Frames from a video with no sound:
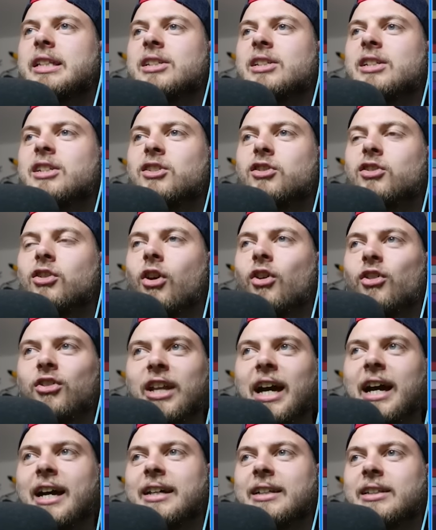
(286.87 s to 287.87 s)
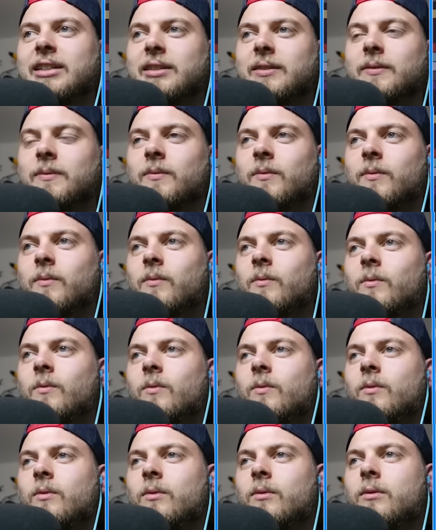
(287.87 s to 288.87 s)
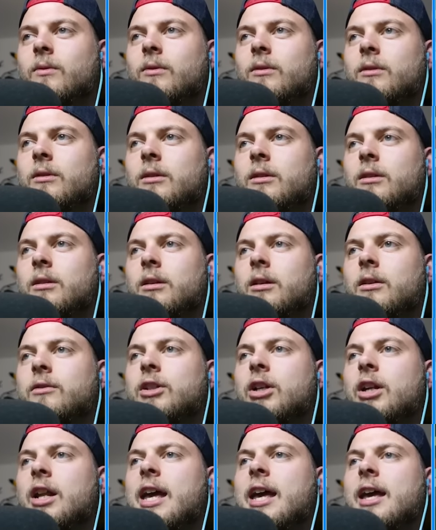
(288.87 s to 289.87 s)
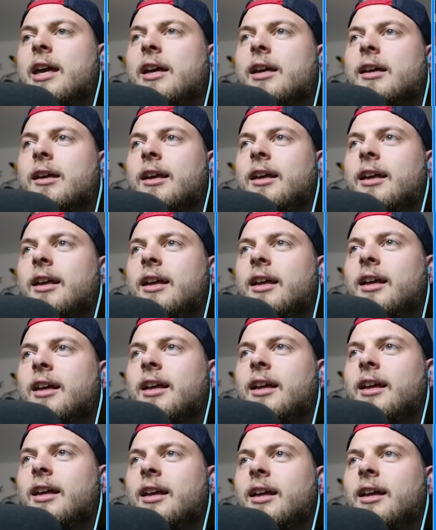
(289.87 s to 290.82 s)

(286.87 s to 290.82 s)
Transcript: this, and it's not nice. Yes! Have you done it? I'm here.